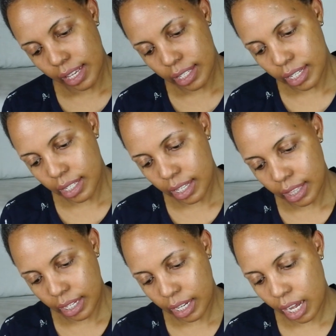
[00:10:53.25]
this is
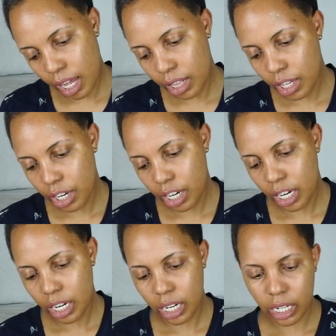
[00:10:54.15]
in the
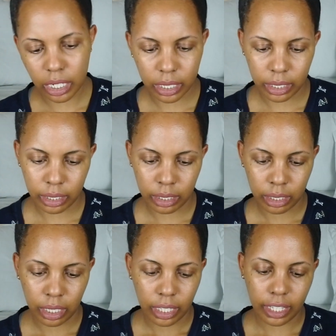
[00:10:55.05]
color
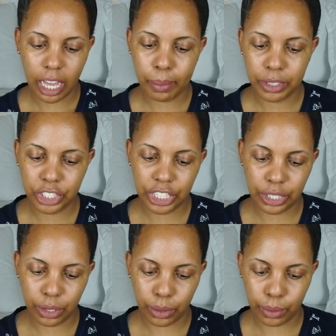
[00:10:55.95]

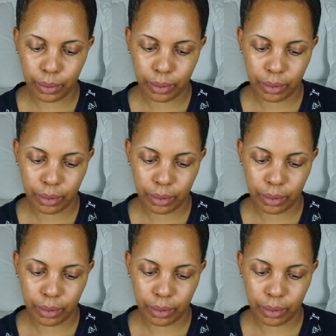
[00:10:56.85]
Cappuccino.